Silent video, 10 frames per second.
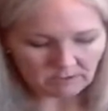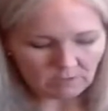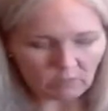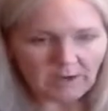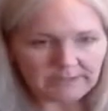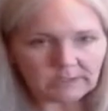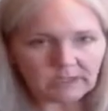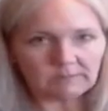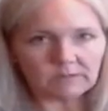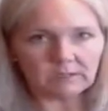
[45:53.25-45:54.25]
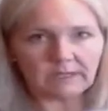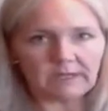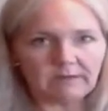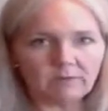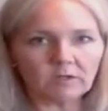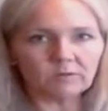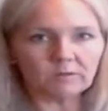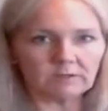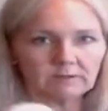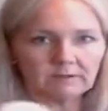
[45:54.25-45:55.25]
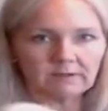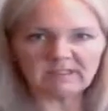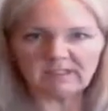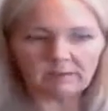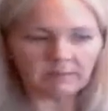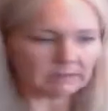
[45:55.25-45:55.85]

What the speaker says: wine cups are going to have marshmallows. Say something about